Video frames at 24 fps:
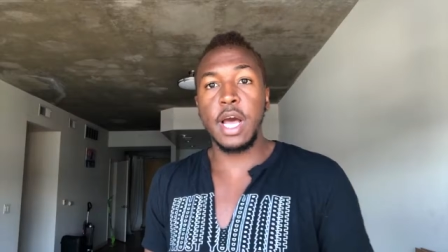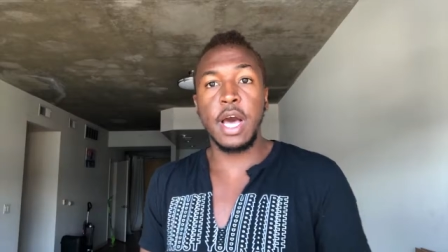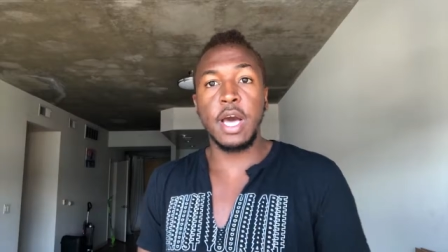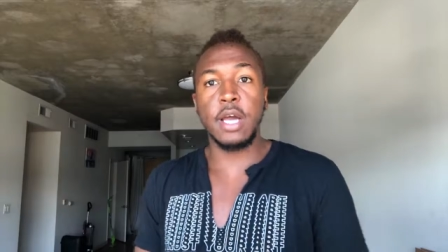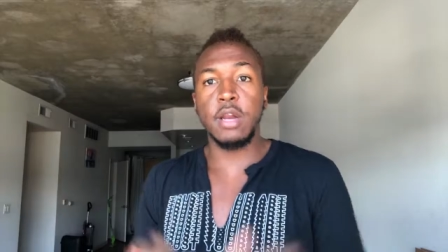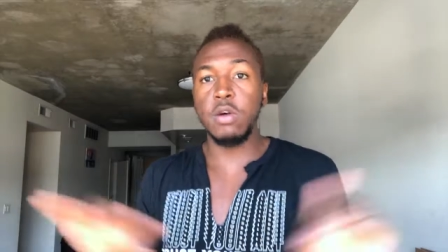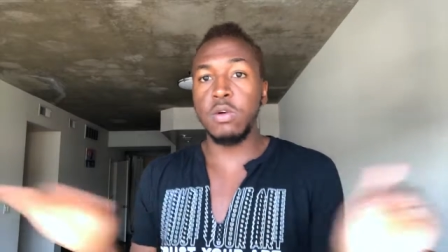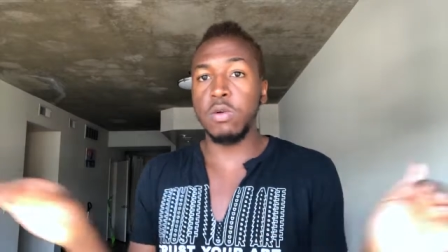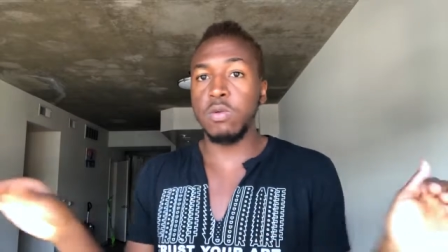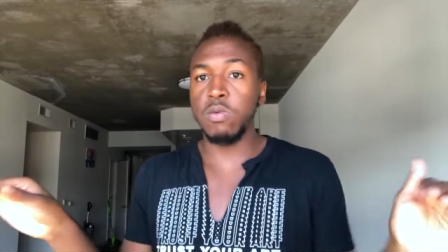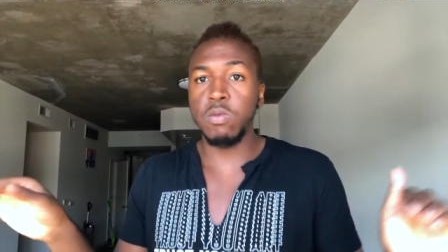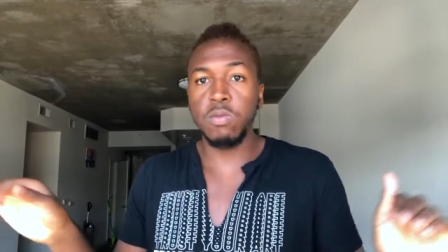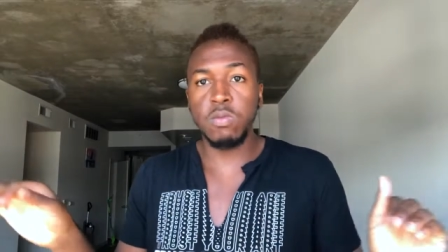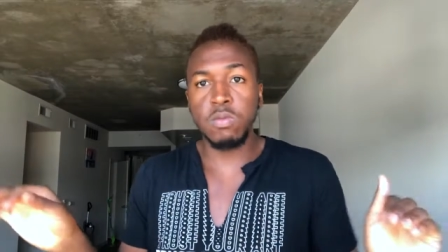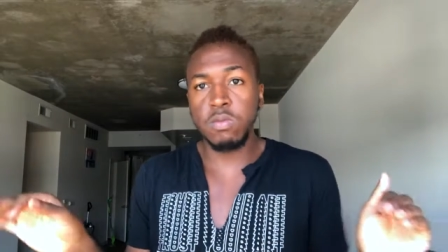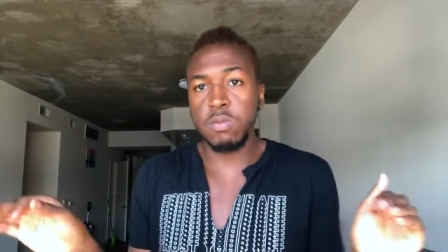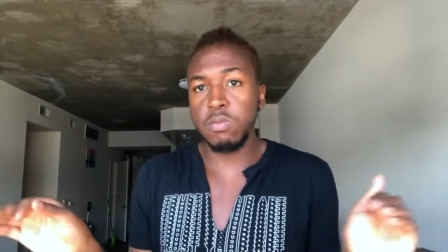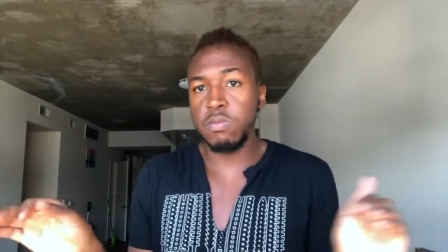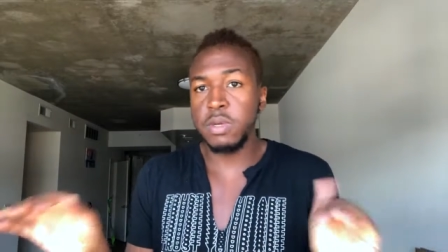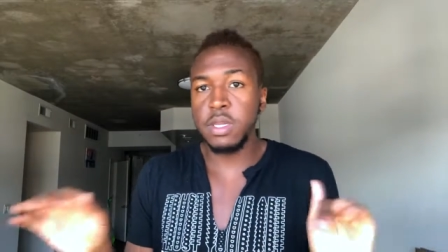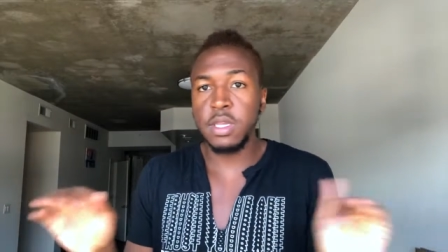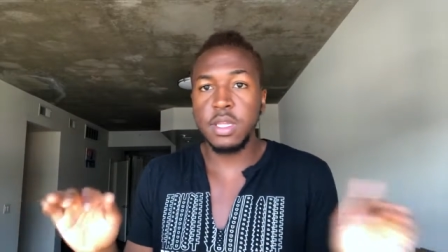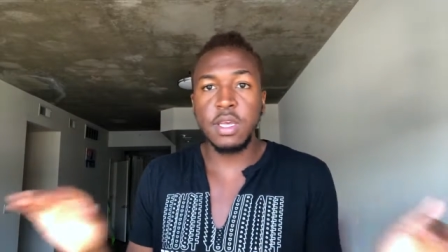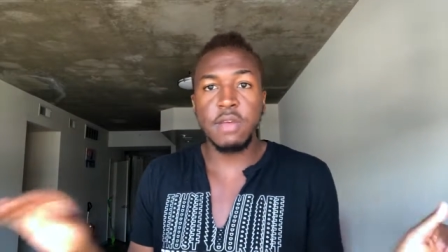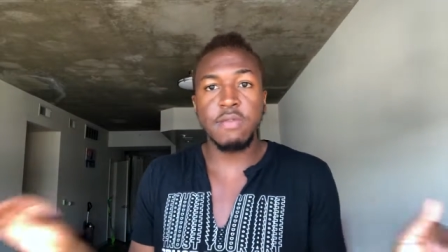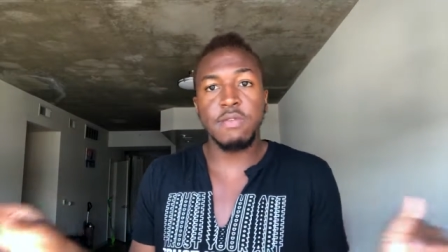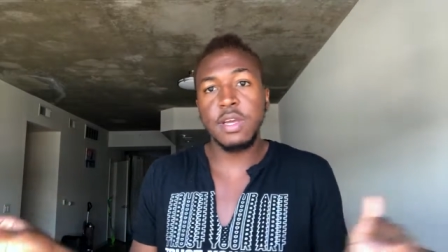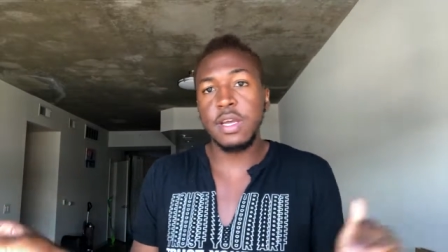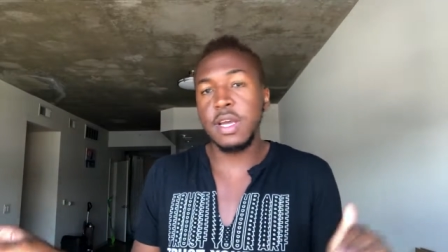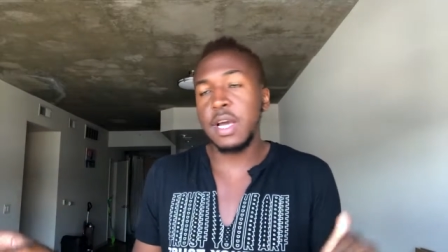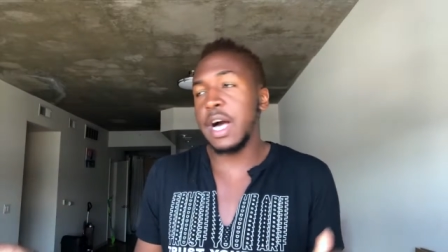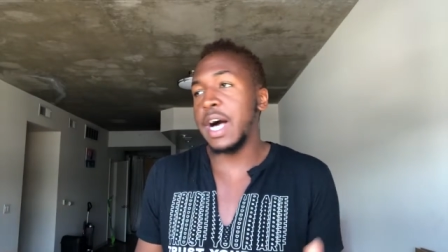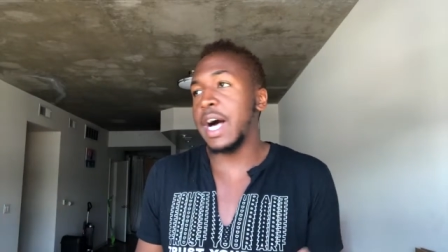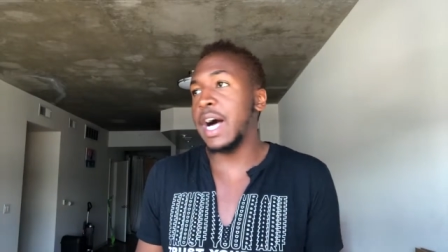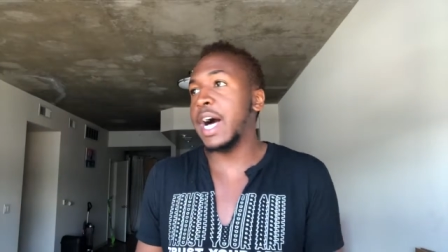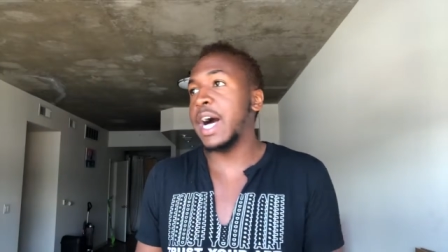I don't believe
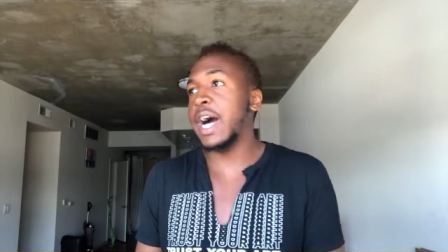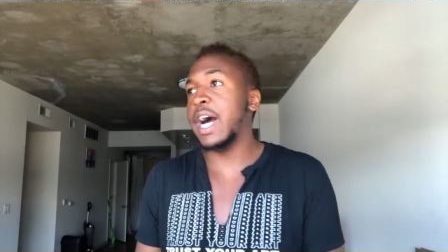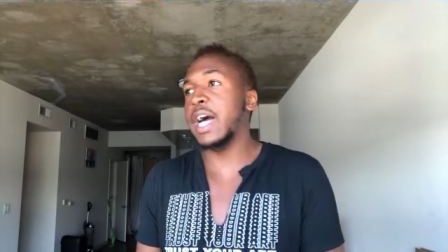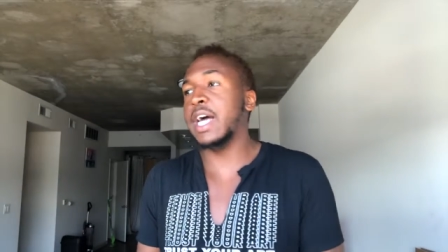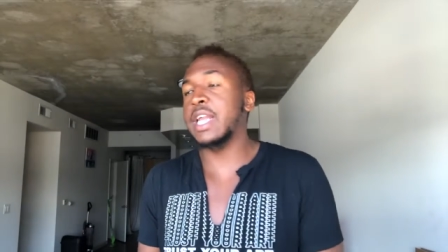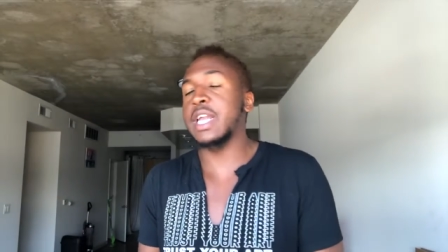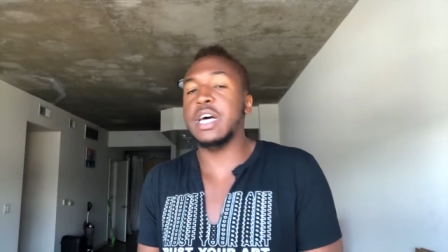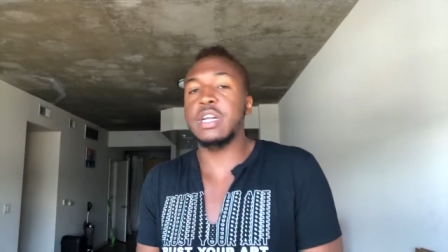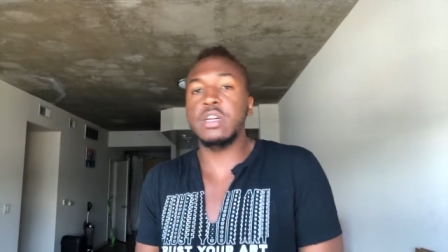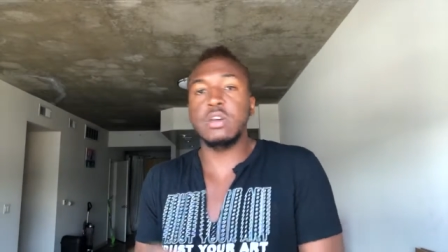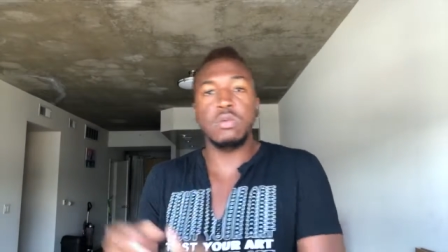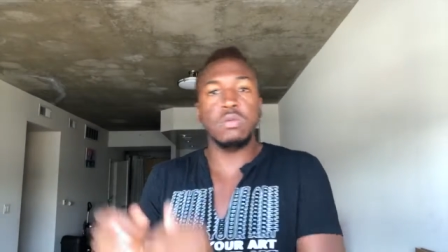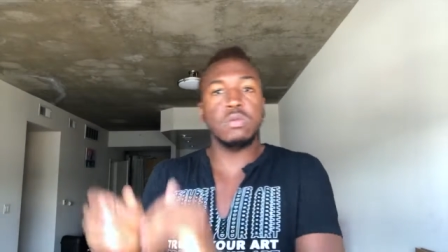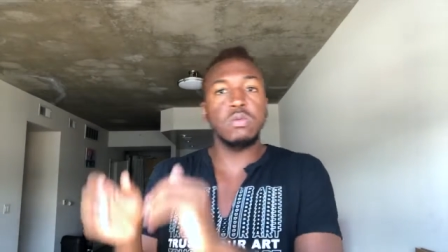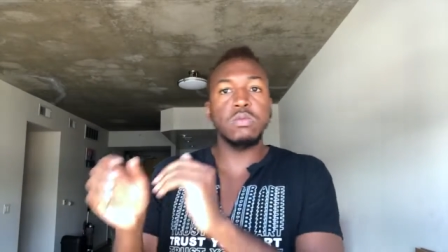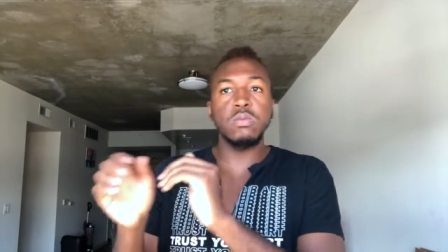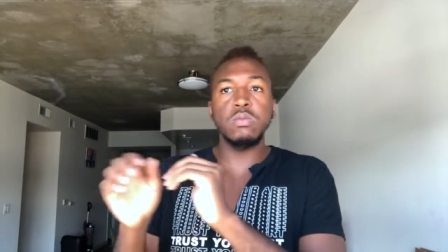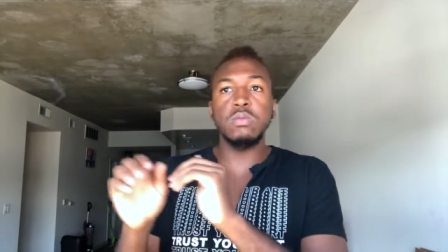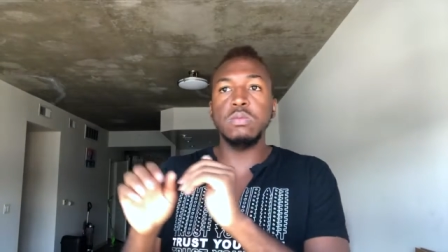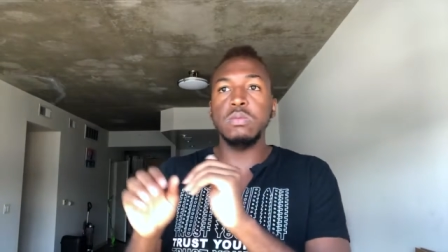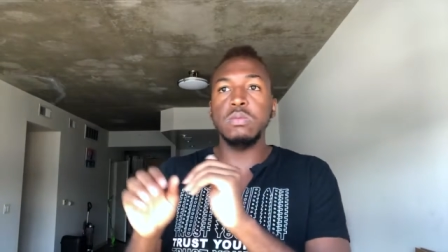in God, I don't